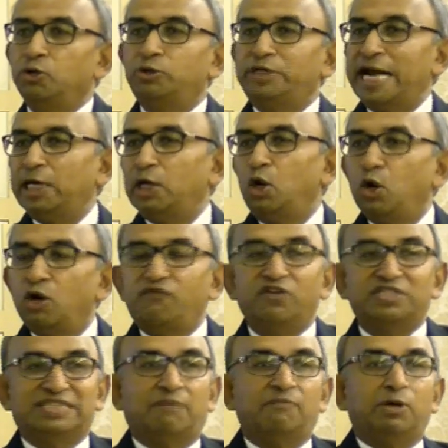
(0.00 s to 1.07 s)
you tend to look for
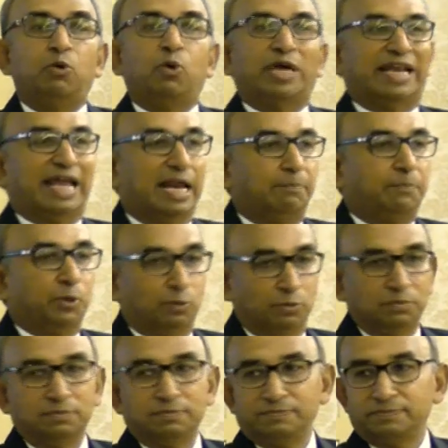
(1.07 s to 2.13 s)
someone who can help you.
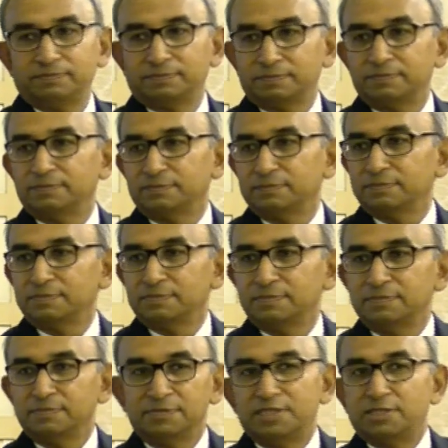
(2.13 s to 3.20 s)

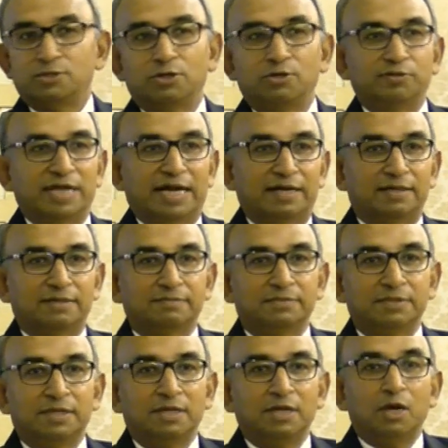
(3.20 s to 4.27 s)
So don't do that.
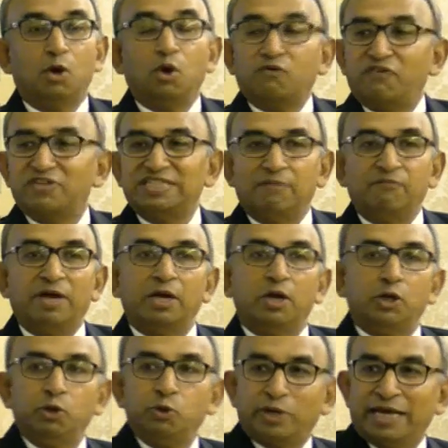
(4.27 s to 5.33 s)
Look for someone
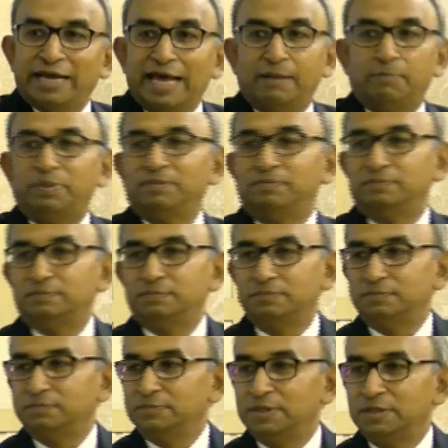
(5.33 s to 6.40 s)
you can help.
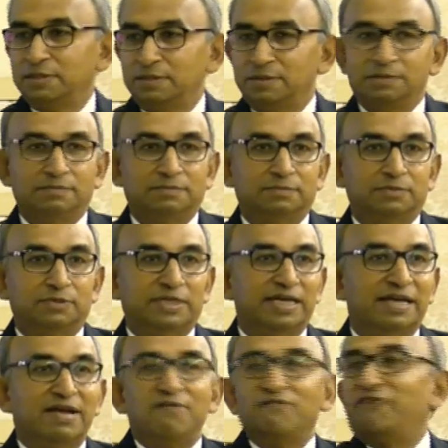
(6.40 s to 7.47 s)
Okay?
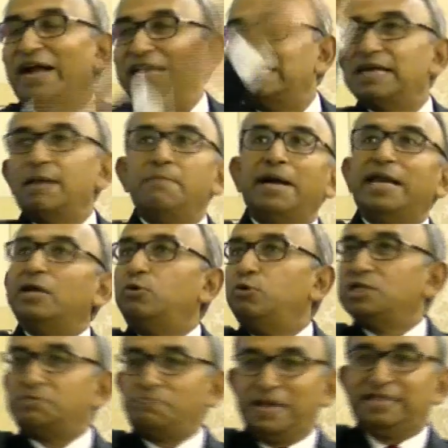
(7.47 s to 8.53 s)
Find somebody who
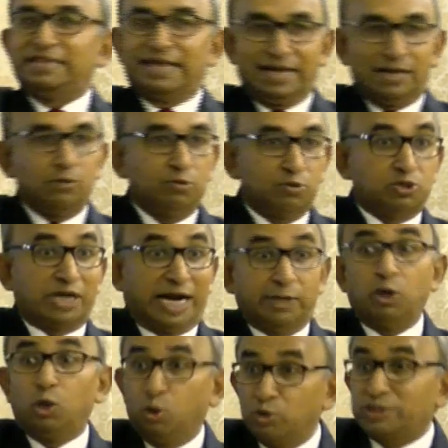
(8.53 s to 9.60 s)
is big there, who's trying
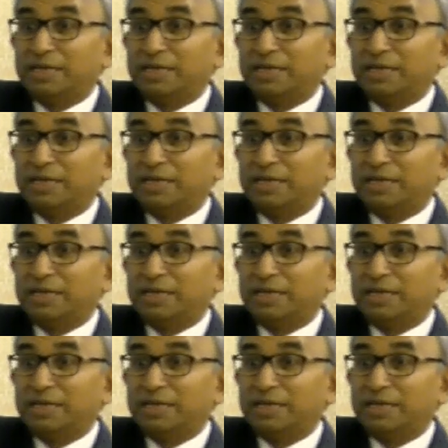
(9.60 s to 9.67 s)
to do